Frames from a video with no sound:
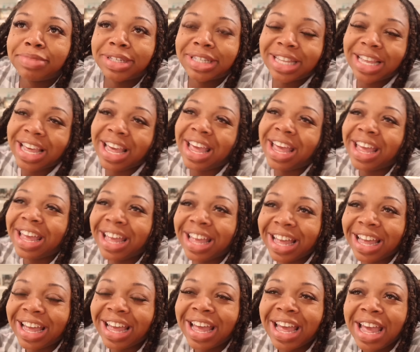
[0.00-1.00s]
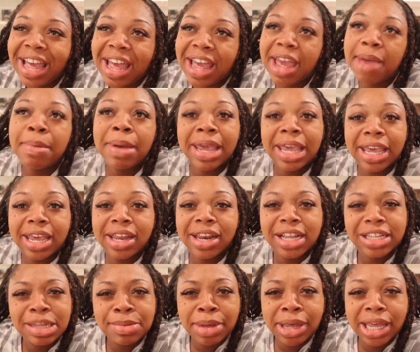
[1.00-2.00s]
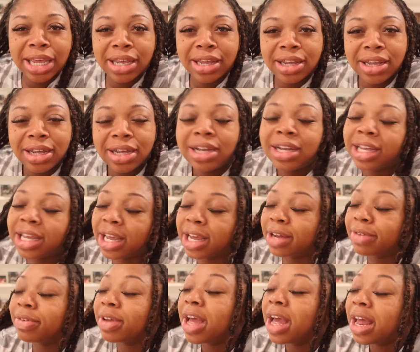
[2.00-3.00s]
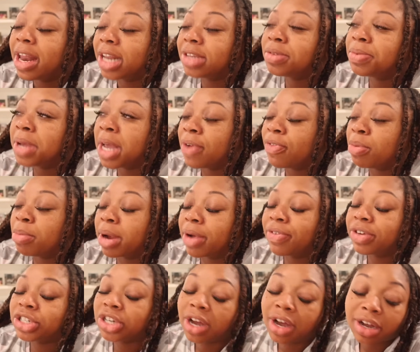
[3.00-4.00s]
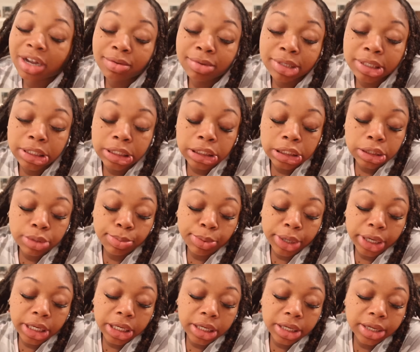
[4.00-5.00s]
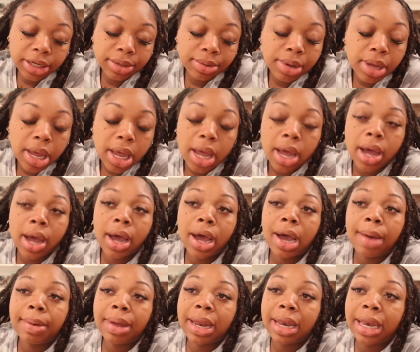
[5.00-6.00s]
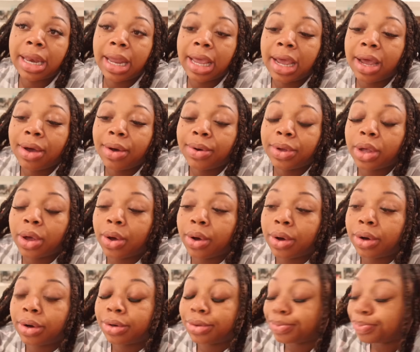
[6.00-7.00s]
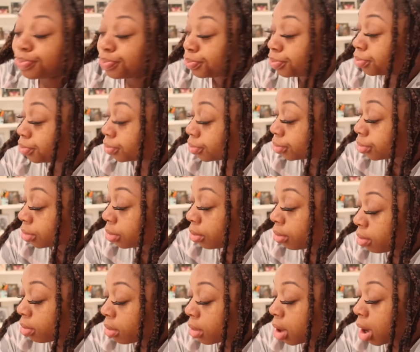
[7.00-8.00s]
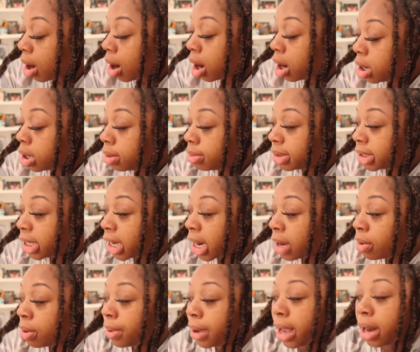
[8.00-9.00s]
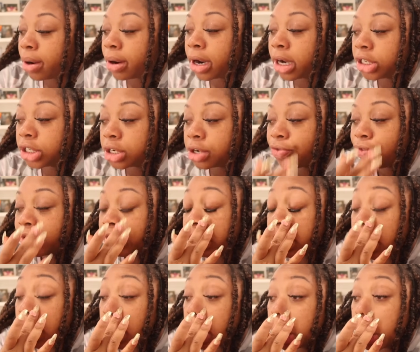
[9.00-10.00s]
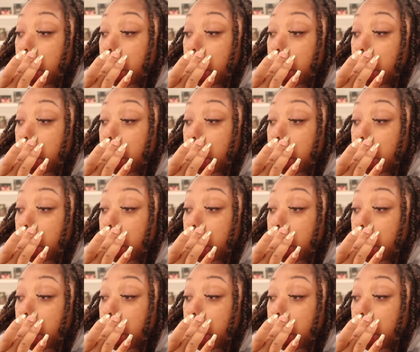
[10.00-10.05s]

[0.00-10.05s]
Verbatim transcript: biscuit and bacon that's it bacon yeah that's what we had for breakfast y'all it was super good um, and now y'all um, today what we got on our for today